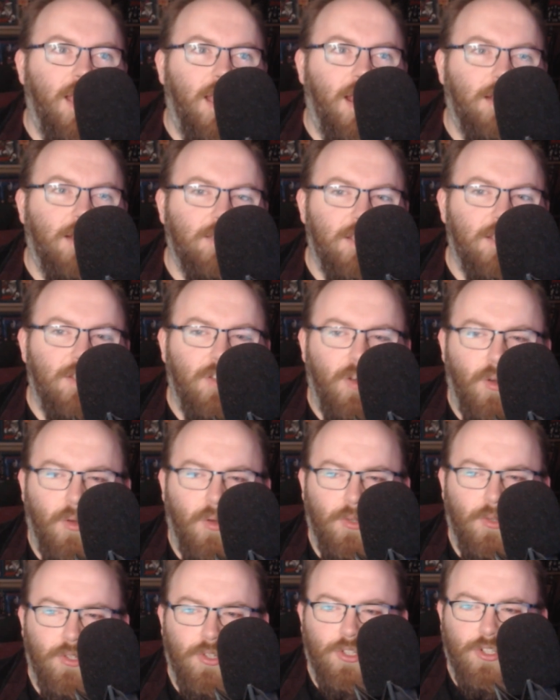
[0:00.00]
And it's like, no,
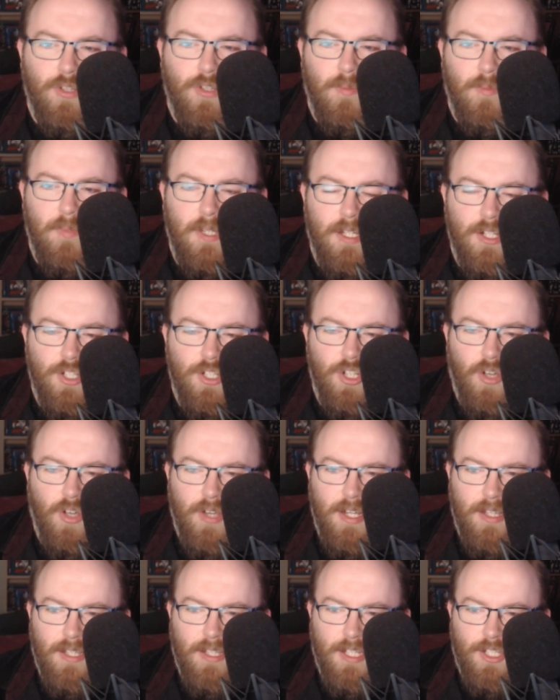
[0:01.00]
you should be
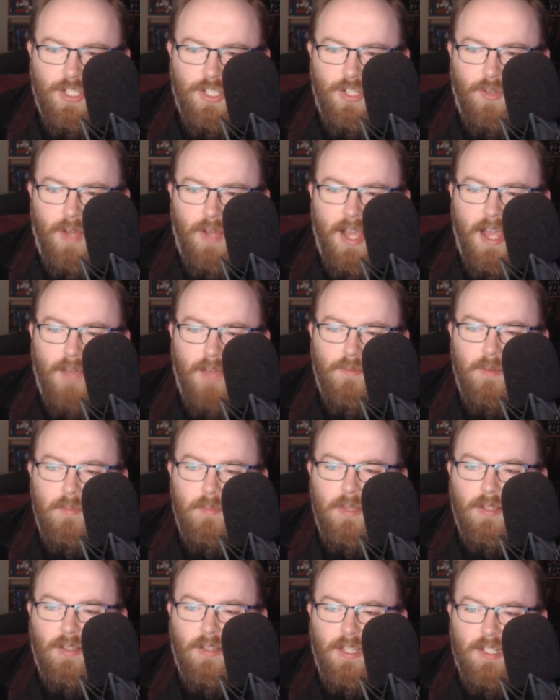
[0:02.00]
enjoying this, have a meal.